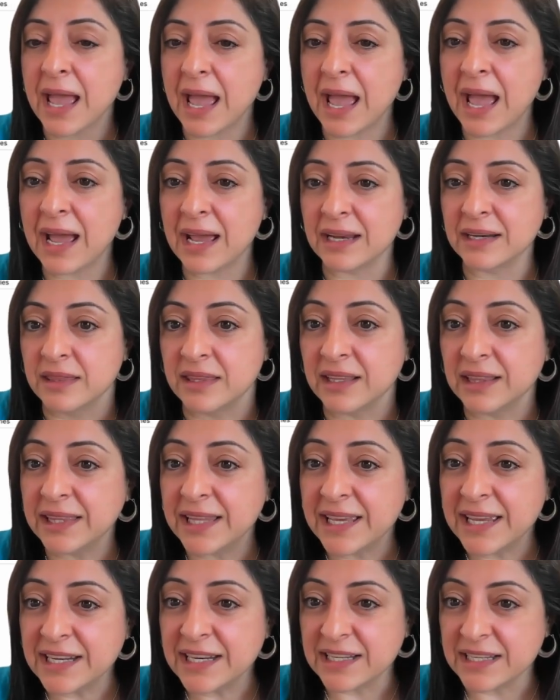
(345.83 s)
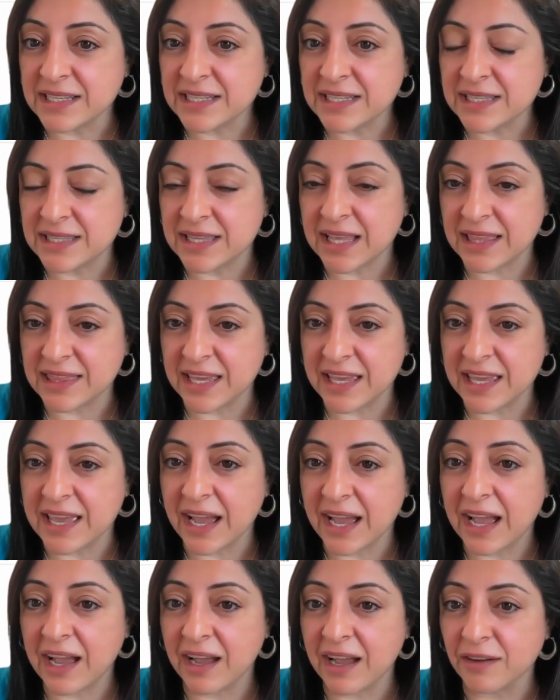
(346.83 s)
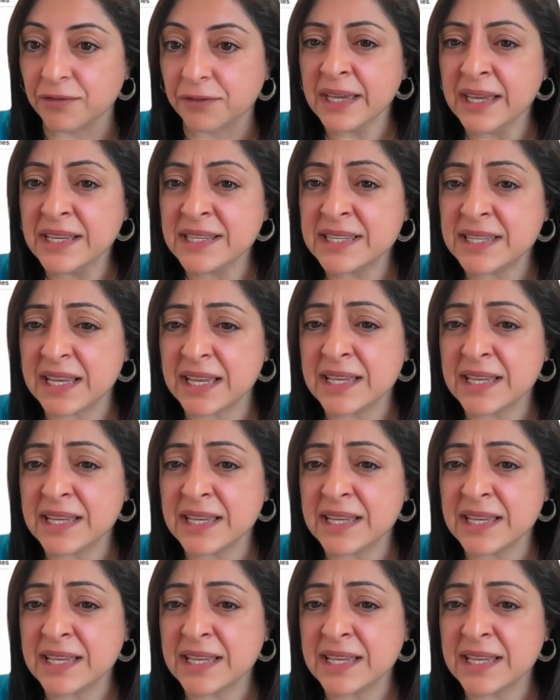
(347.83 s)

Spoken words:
and the latest that they have is